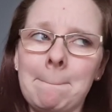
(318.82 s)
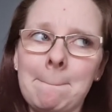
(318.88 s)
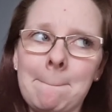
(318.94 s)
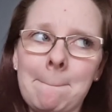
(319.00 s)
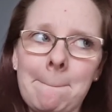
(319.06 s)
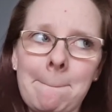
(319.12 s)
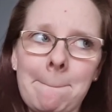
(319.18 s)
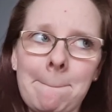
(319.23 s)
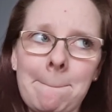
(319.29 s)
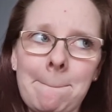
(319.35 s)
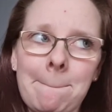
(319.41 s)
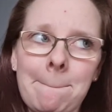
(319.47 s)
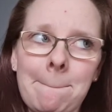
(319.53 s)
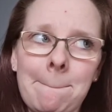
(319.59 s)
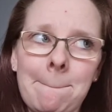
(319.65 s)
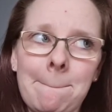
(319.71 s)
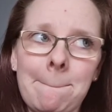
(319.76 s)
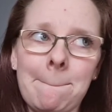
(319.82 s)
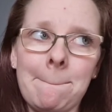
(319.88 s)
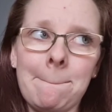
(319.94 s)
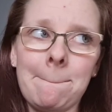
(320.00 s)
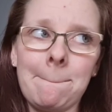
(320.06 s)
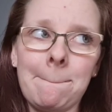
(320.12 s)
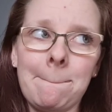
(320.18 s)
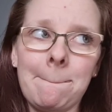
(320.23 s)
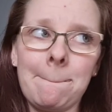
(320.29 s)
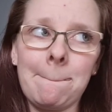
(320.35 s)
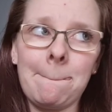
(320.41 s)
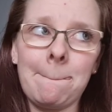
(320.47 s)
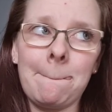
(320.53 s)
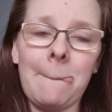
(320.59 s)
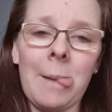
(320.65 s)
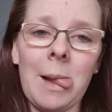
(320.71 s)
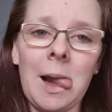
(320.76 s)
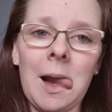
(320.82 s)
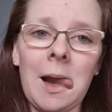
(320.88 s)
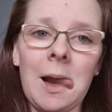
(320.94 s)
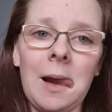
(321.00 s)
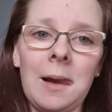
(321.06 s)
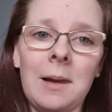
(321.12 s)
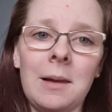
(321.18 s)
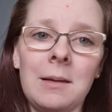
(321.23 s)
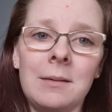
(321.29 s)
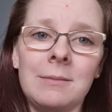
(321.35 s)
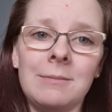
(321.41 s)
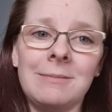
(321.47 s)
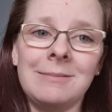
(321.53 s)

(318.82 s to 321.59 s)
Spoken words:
No one is speaking in this clip.